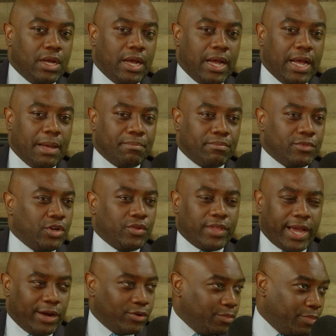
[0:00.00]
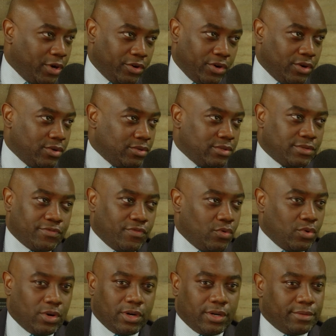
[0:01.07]
um, you know, the outer boroughs
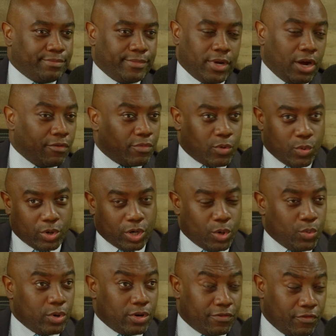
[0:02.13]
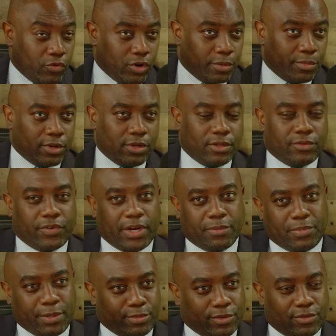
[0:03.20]
for a quote unquote affordable, right?
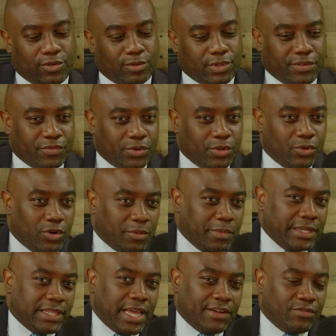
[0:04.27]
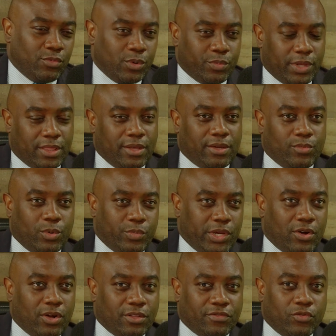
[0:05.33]
People who don't live in New York might laugh at what we think will be
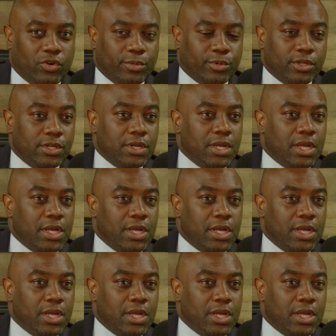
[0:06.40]
called affordable. Yeah,